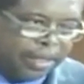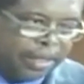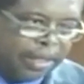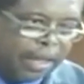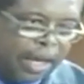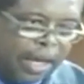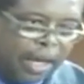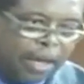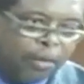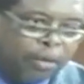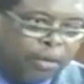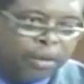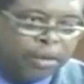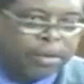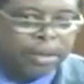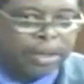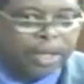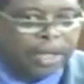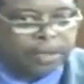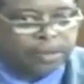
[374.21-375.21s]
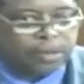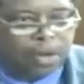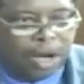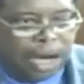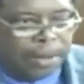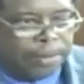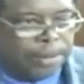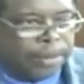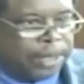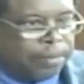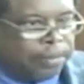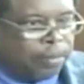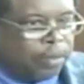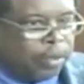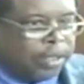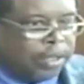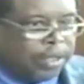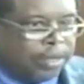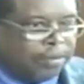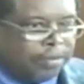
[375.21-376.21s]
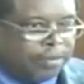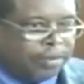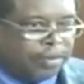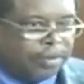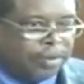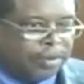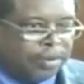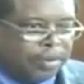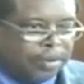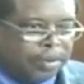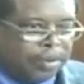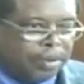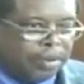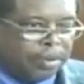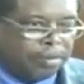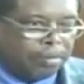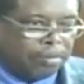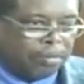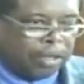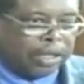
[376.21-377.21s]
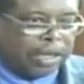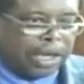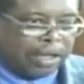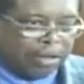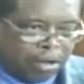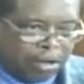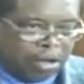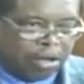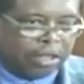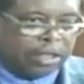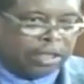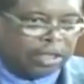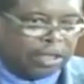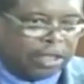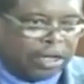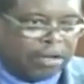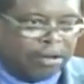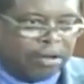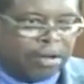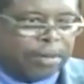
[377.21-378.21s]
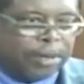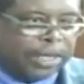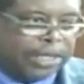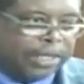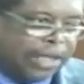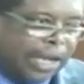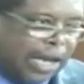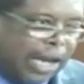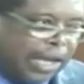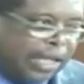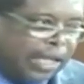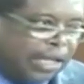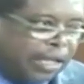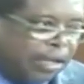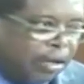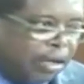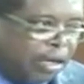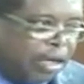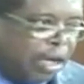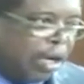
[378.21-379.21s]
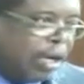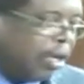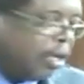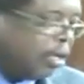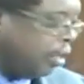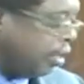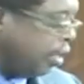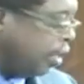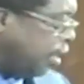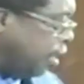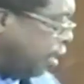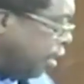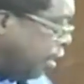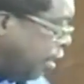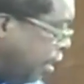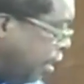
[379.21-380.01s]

I won't ascribe any motive, but I'd urge the government side in your caucuses